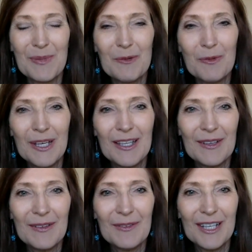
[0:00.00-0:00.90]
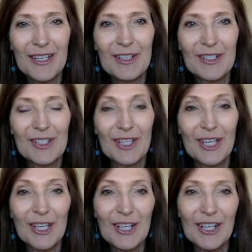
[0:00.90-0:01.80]
But when you're
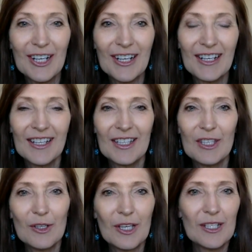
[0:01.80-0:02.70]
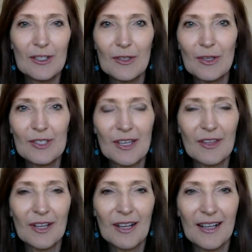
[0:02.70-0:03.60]
secure, you can do those
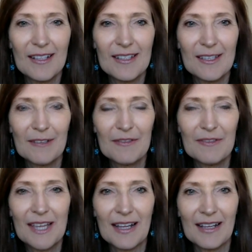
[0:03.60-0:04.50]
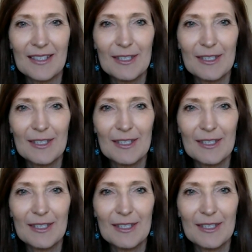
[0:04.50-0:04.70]
other kinds of sex.